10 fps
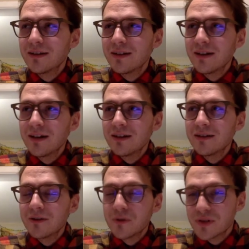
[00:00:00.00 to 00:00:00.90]
that
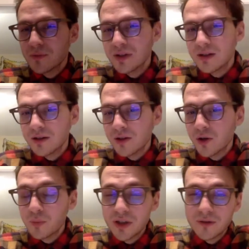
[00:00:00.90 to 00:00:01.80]
there used to be,
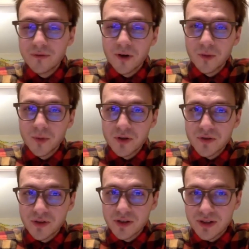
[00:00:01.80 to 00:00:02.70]
you know, pig
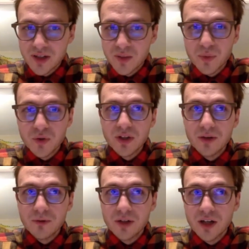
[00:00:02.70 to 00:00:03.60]
farmers, for example,